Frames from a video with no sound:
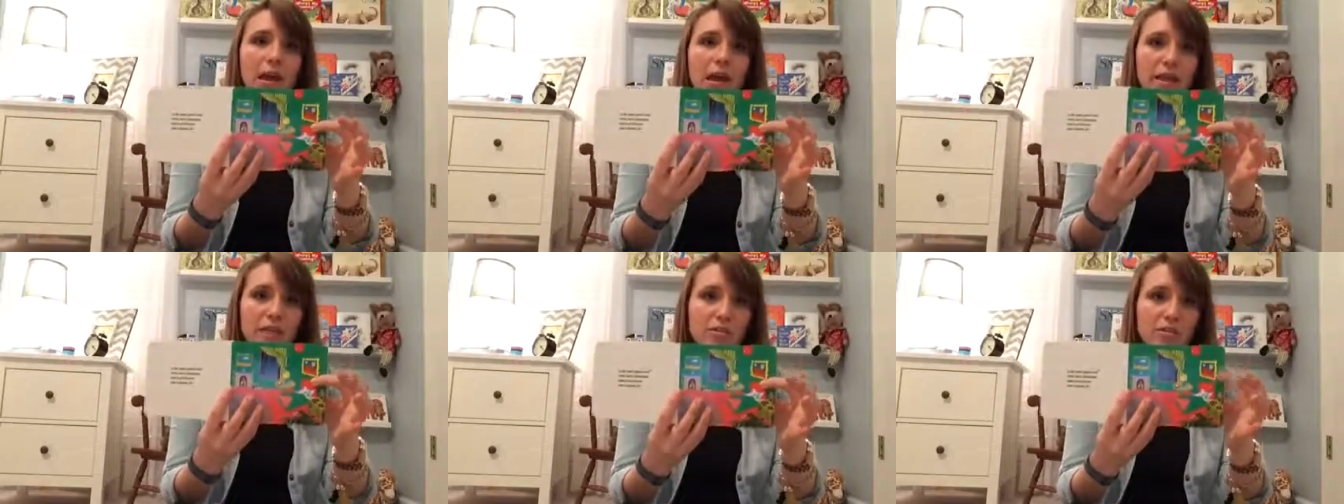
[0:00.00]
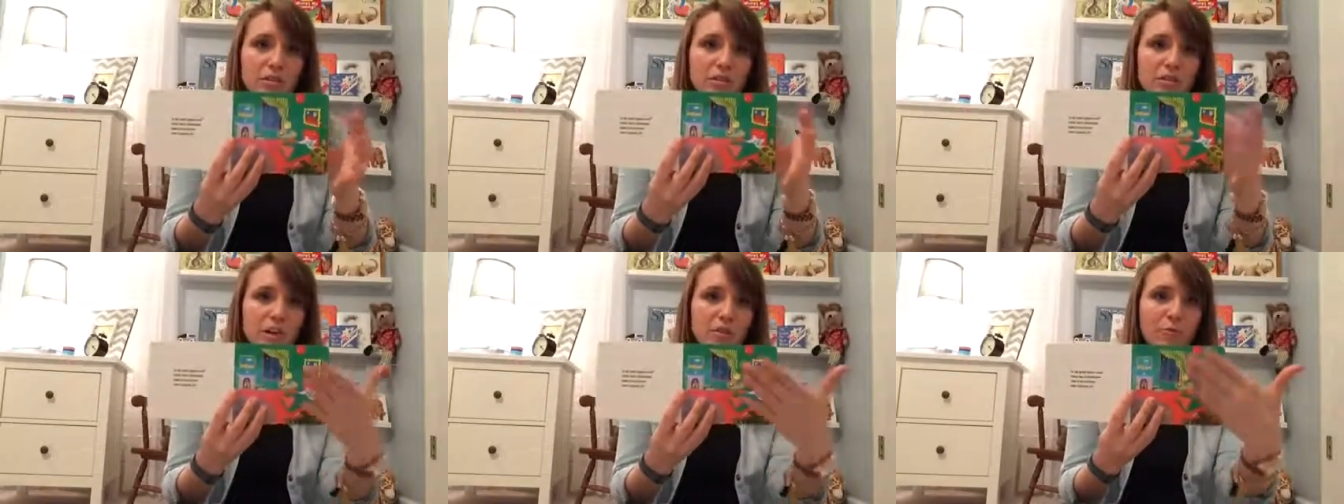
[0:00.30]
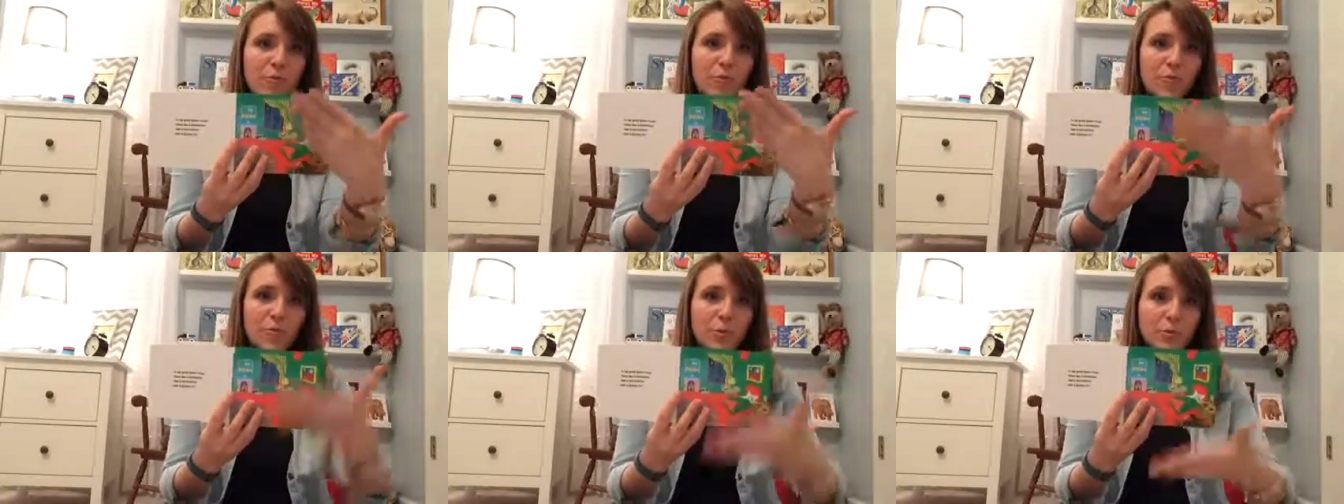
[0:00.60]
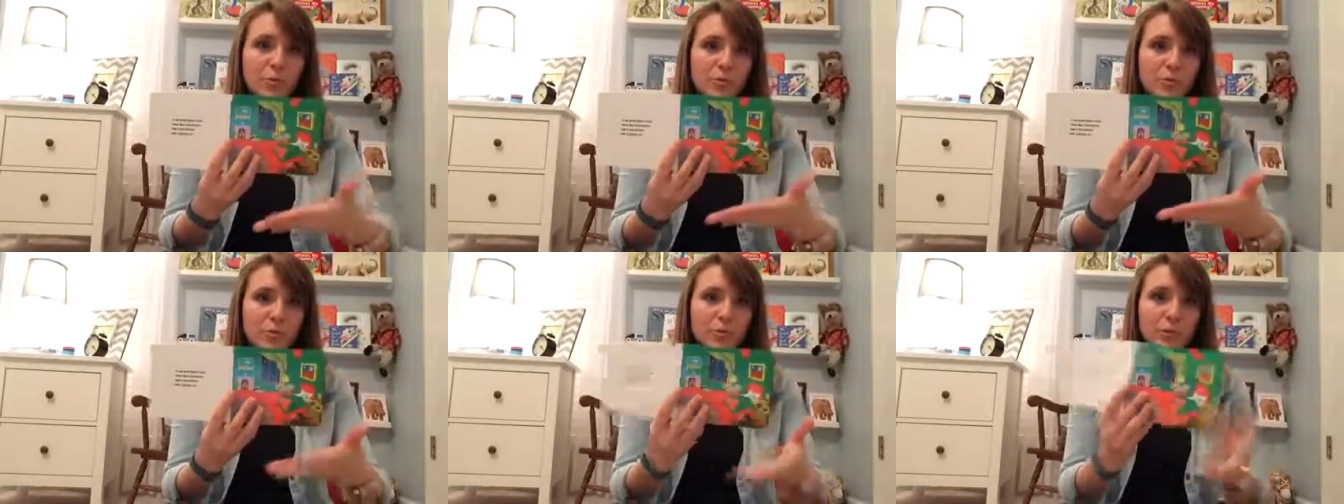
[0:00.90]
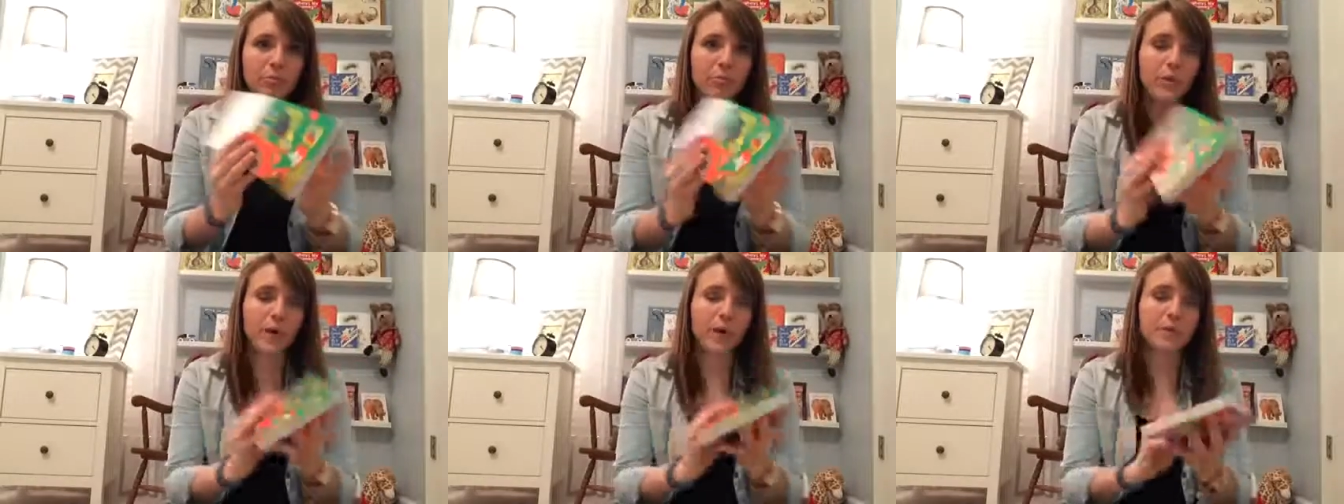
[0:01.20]
it starts off where the room's
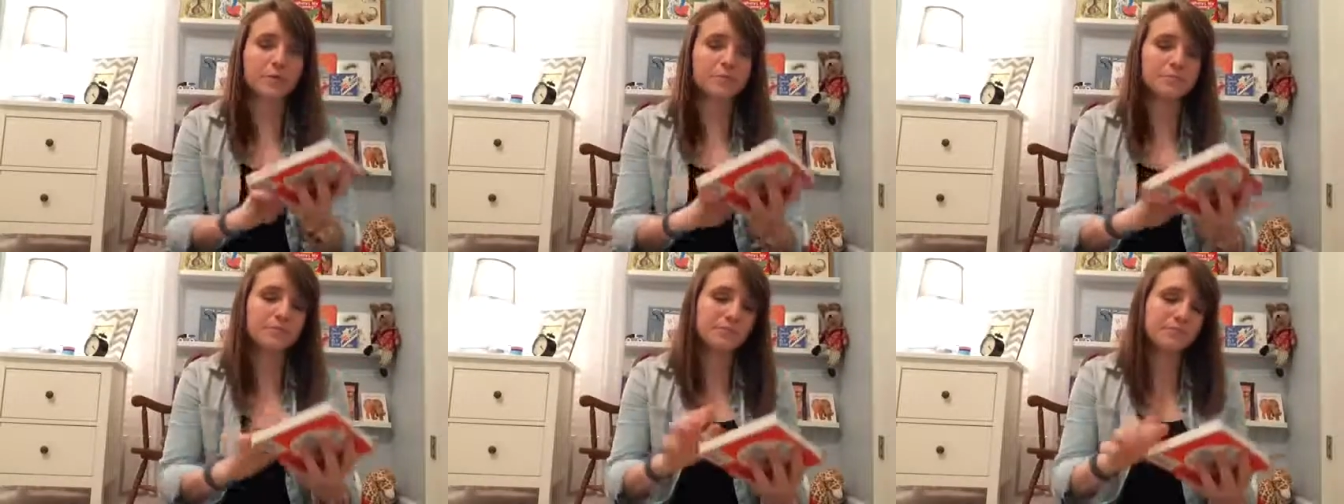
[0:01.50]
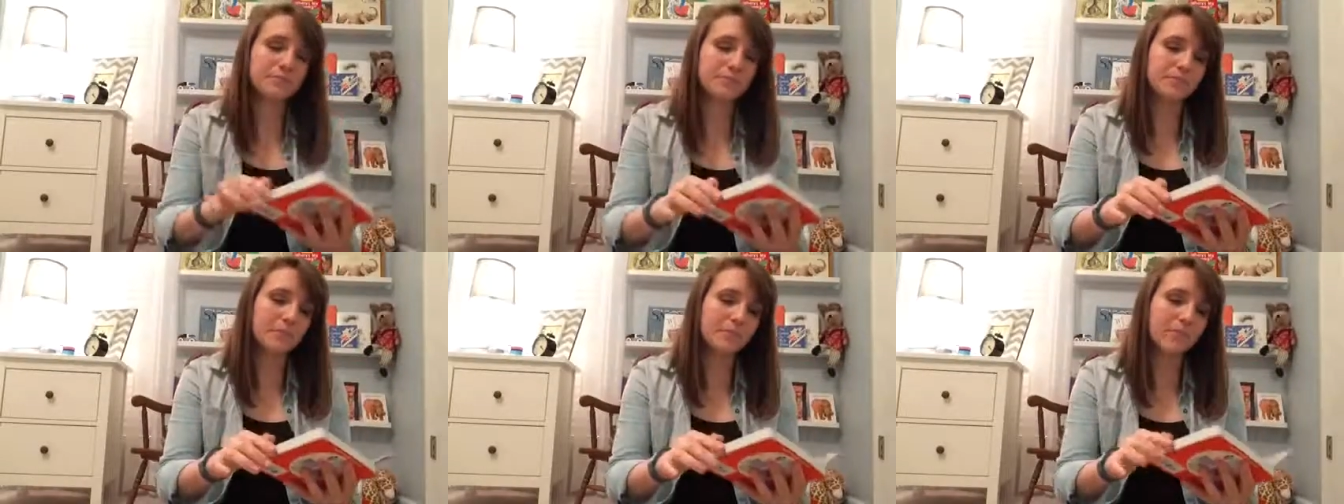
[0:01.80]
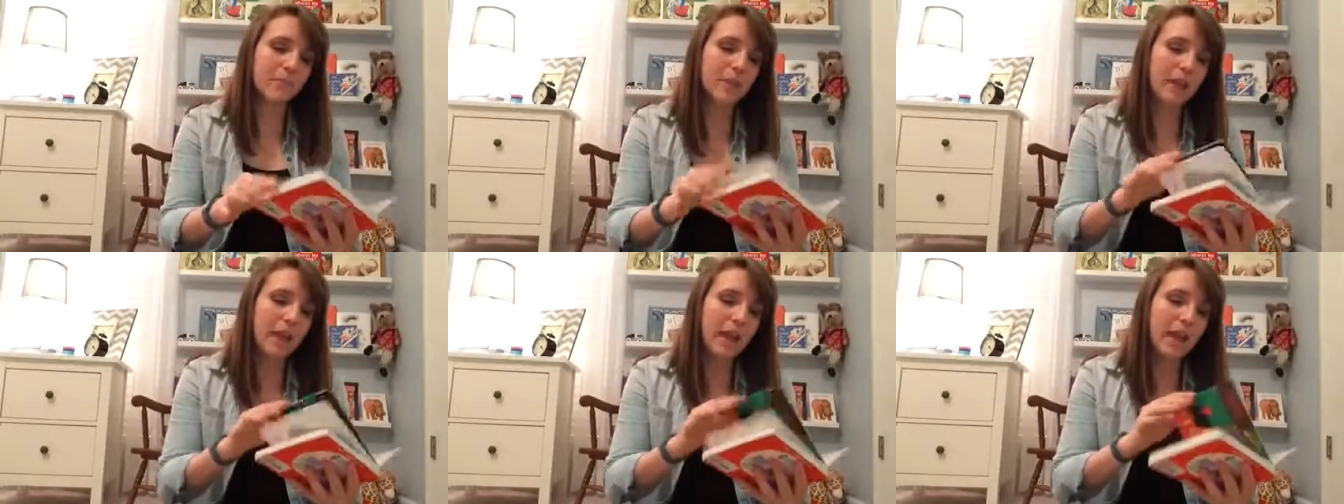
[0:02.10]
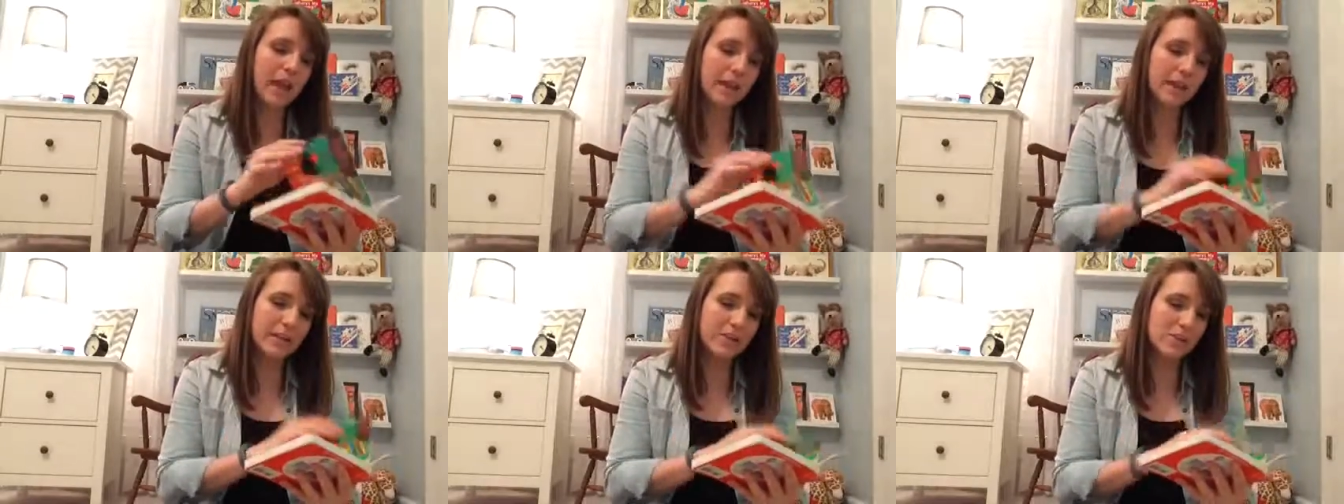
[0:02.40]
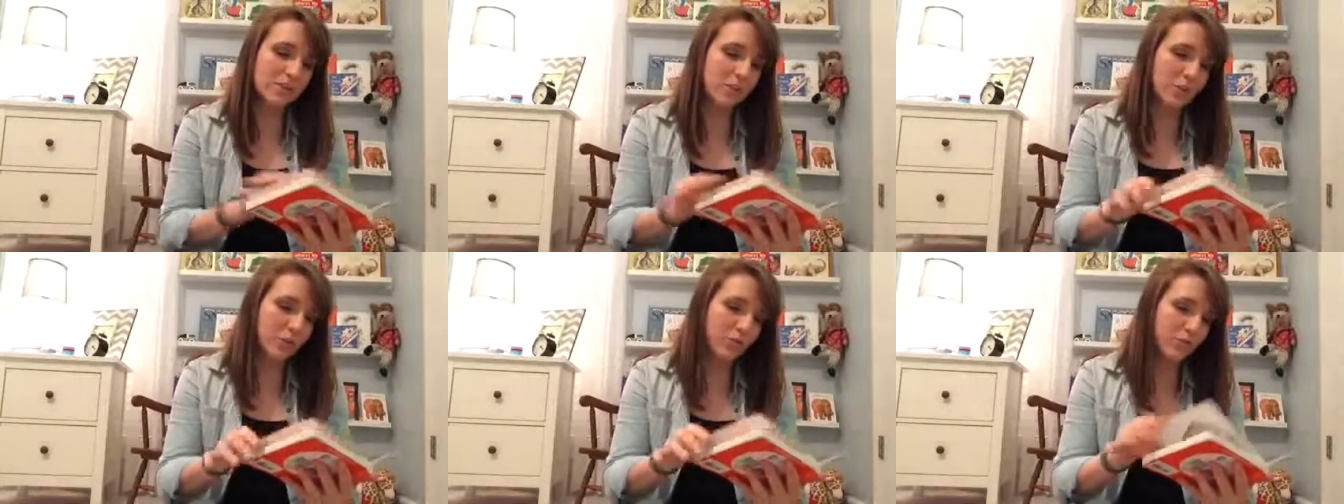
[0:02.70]
really bright, and
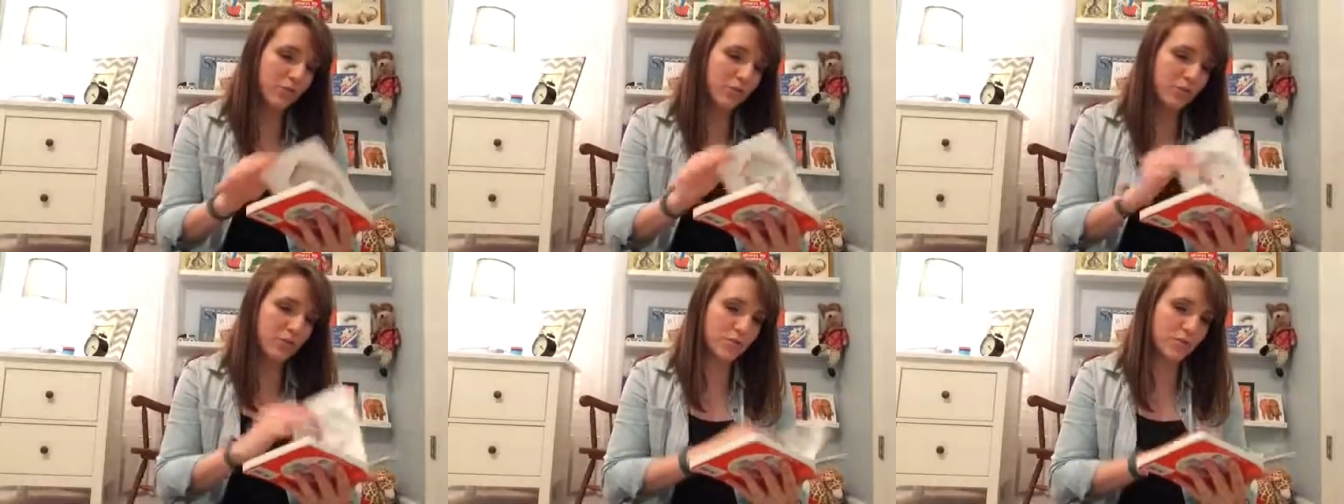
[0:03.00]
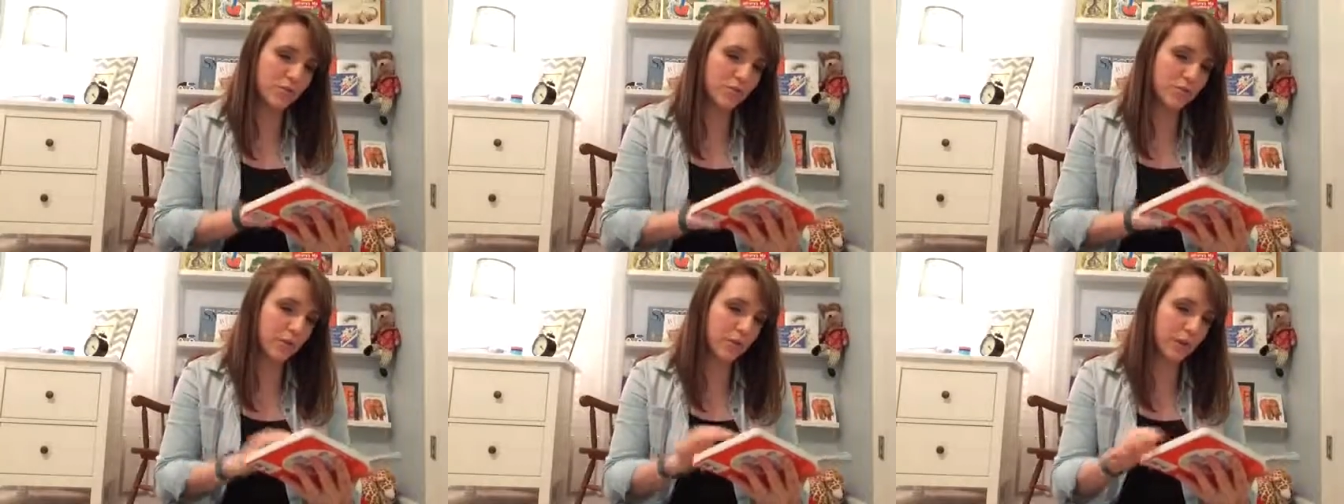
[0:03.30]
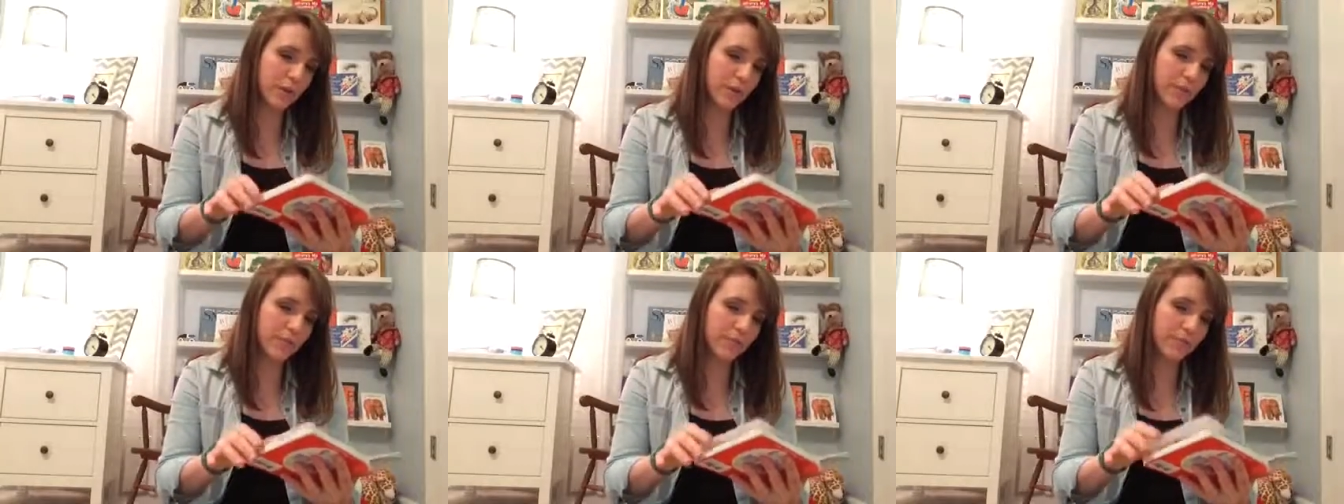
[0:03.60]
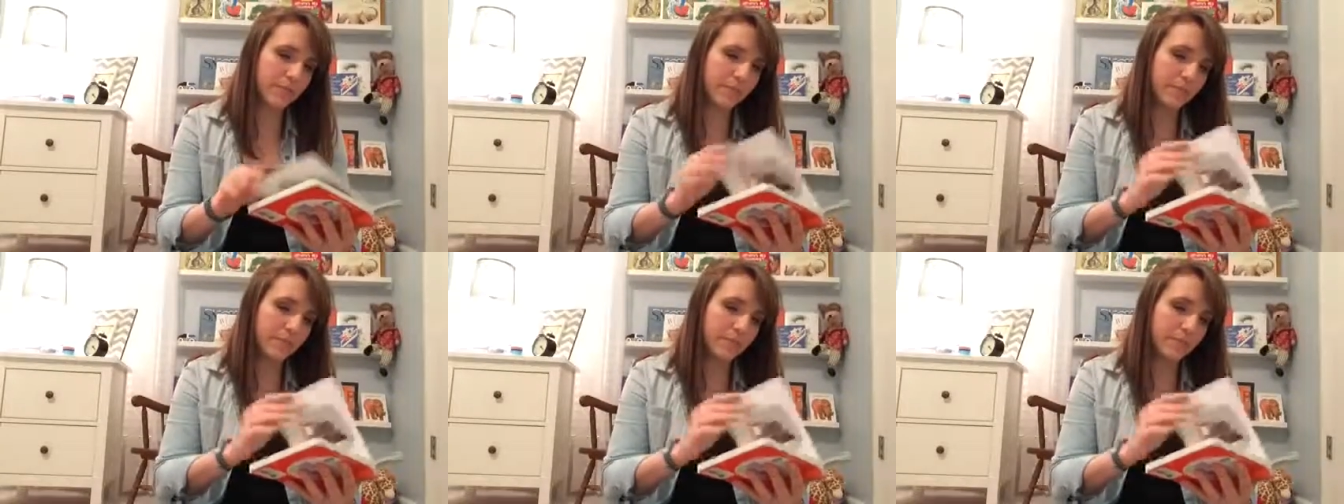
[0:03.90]
as you go through the story,